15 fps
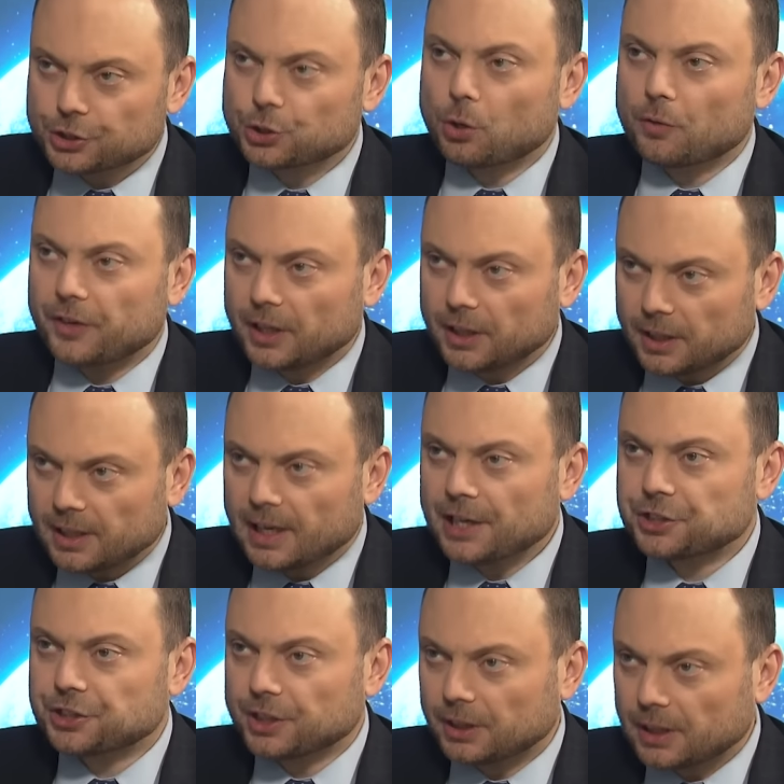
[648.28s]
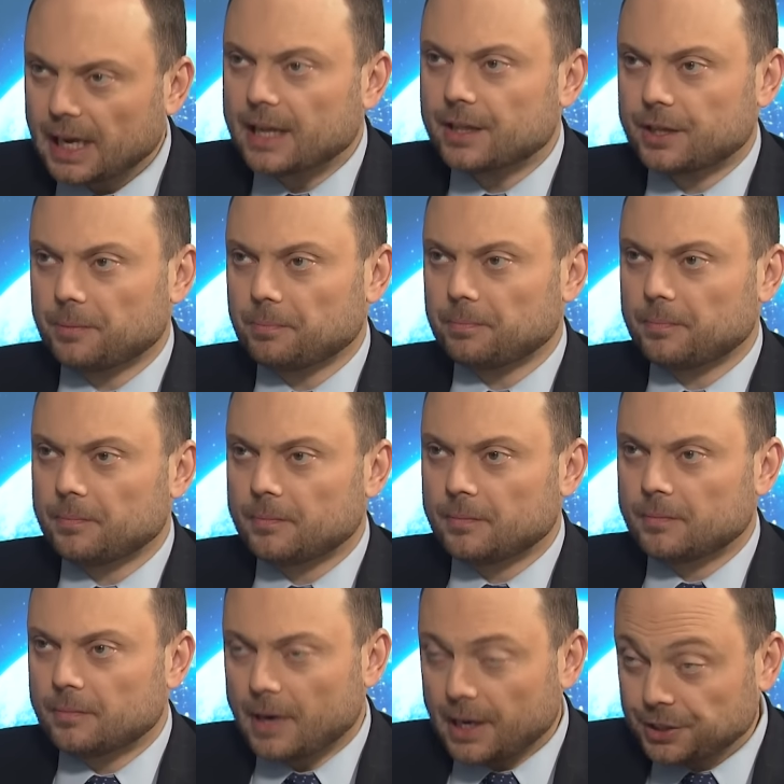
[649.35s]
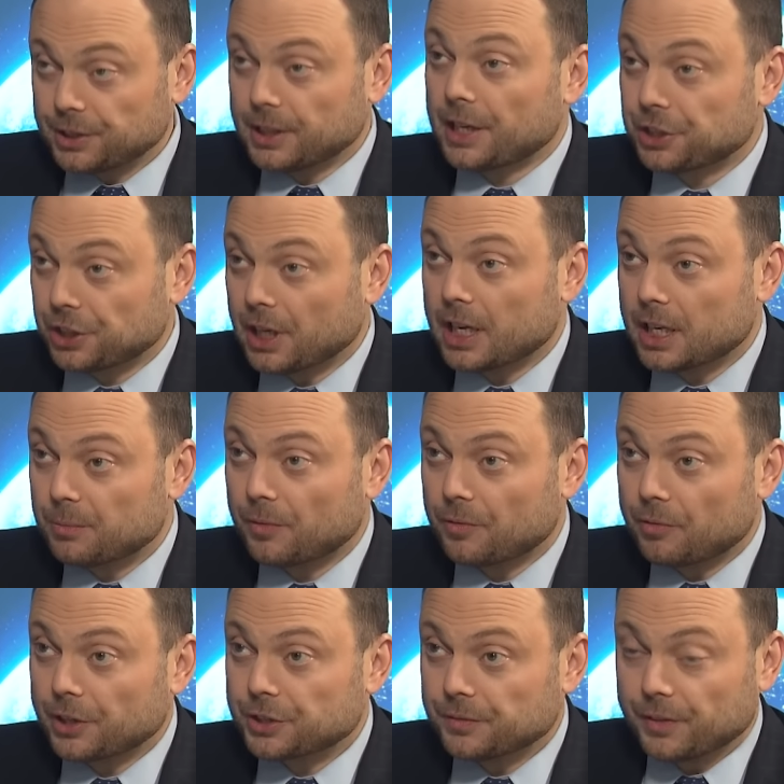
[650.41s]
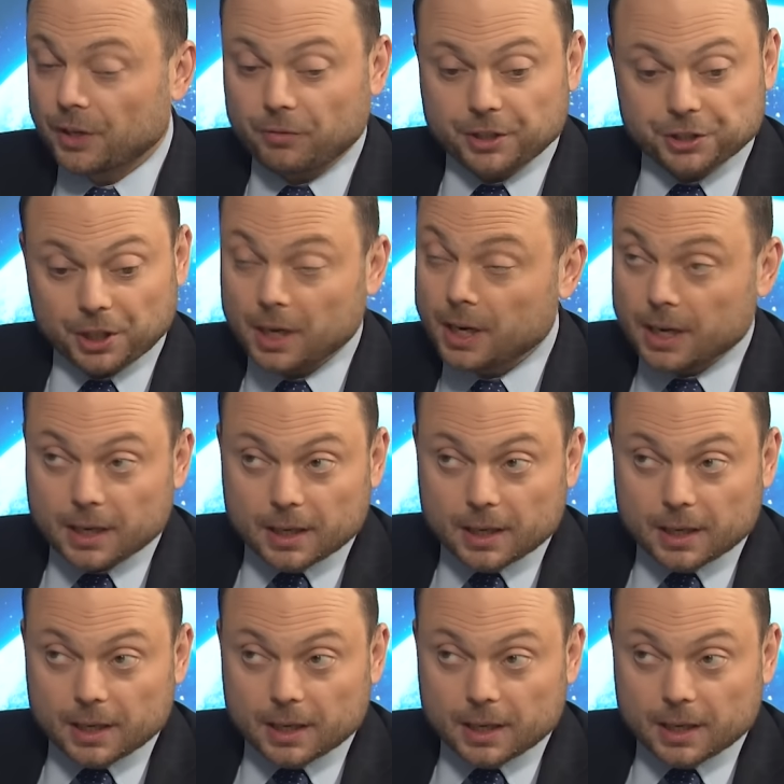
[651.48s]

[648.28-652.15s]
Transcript: Soviet national anthem as national anthem of the Russian Federation.